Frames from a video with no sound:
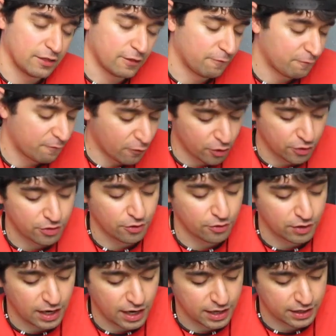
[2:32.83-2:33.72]
The fourth
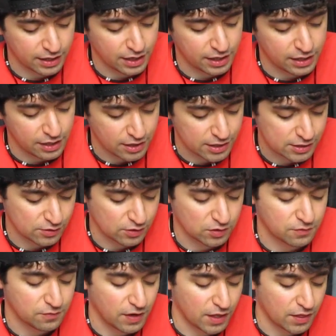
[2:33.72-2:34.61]
Hokage,
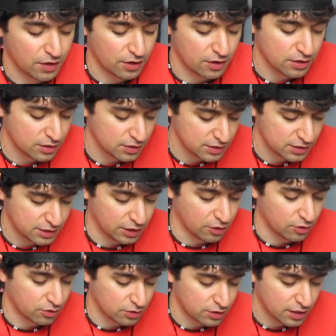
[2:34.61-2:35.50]
Naruto's father,
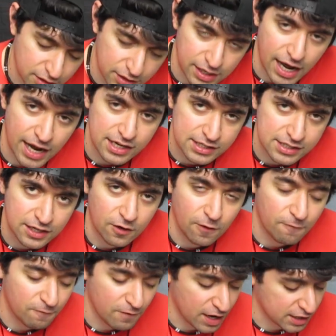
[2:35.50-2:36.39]
sealed the
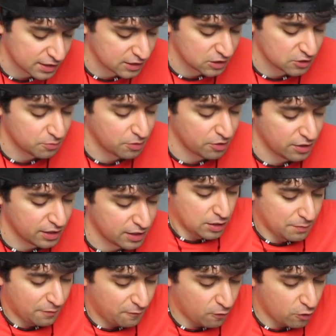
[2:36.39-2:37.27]
nine-tailed fox's spirit.
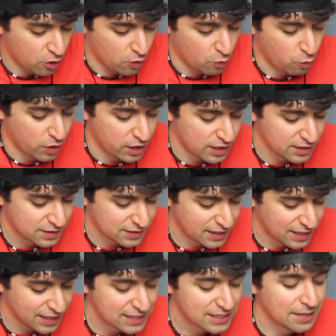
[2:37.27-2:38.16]
Number four. Where does
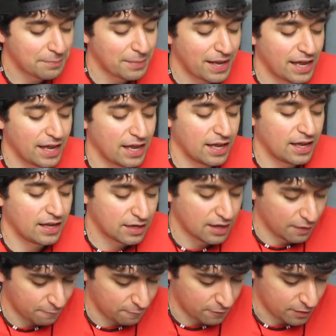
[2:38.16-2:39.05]
Kisame
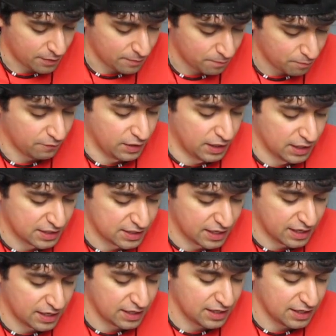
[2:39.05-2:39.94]
come from? Village
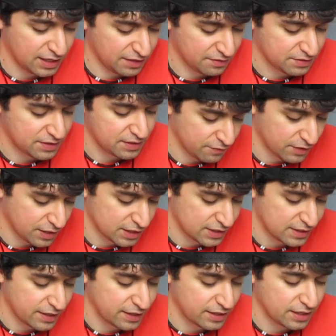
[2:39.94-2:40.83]
hidden in the leaves.
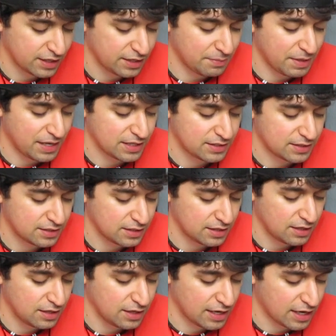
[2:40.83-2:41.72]
Village hidden in the
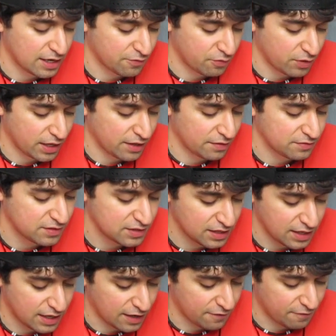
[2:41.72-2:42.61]
mist. Land of
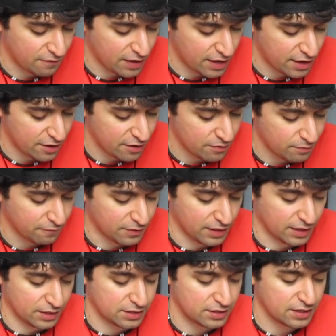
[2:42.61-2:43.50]
waves, land of fire,
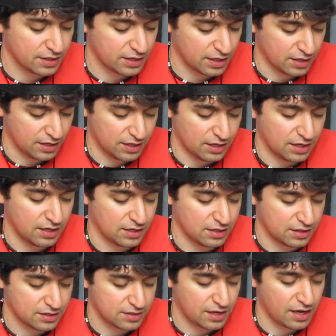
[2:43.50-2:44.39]
village hidden
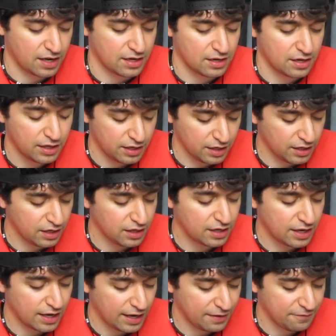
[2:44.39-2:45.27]
in the sand.
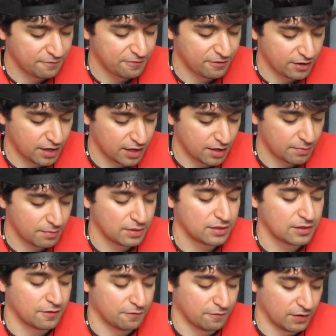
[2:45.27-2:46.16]
He came from
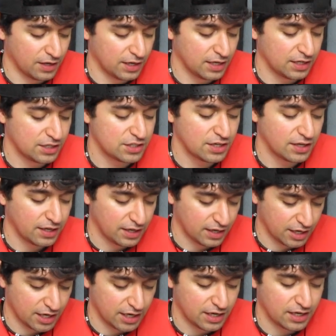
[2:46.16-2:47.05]
the village
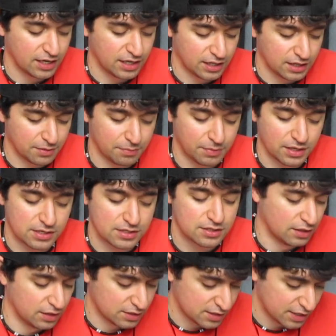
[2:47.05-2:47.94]
hidden in the
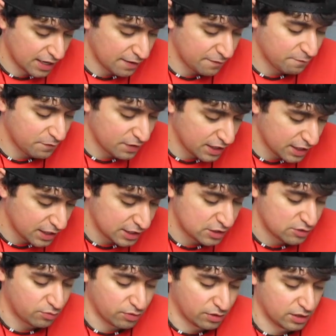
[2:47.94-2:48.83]
mist. The same
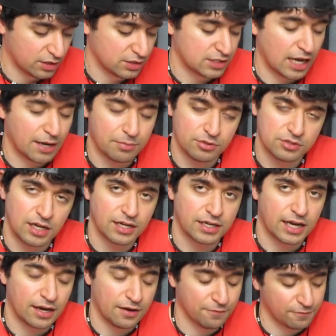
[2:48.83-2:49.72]
village where
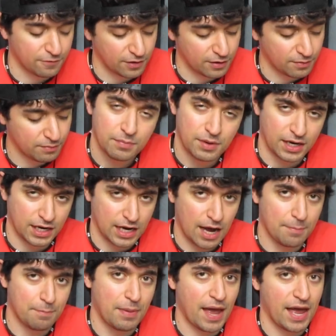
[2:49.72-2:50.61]
Zabuza came from, but he
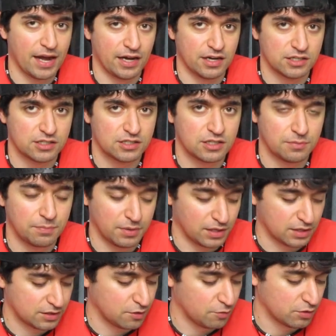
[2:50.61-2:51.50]
got banished
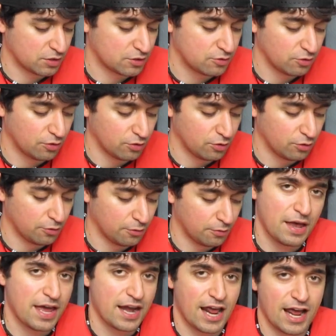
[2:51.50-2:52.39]
because he was too
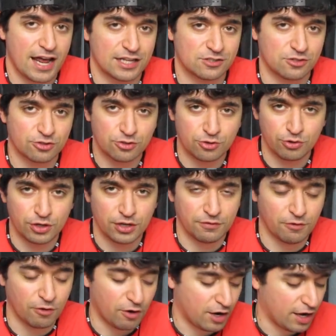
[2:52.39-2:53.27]
badass or too
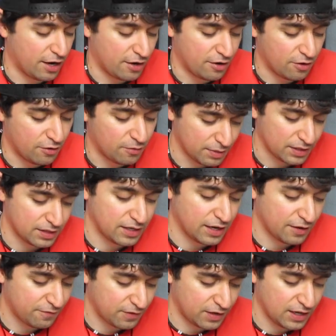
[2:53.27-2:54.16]
evil, I don't know. But
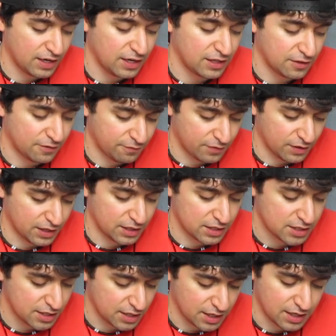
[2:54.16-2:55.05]
definitely the
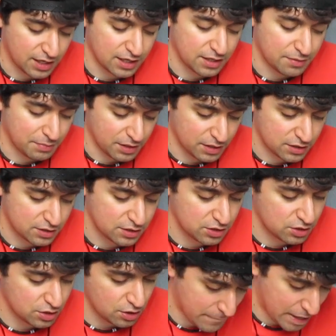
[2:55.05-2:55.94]
village hidden in the
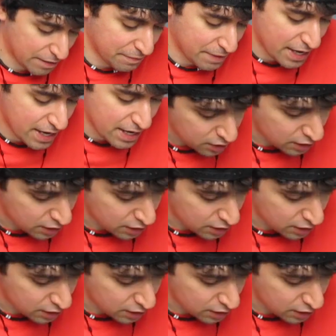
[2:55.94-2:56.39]
mist. Baby.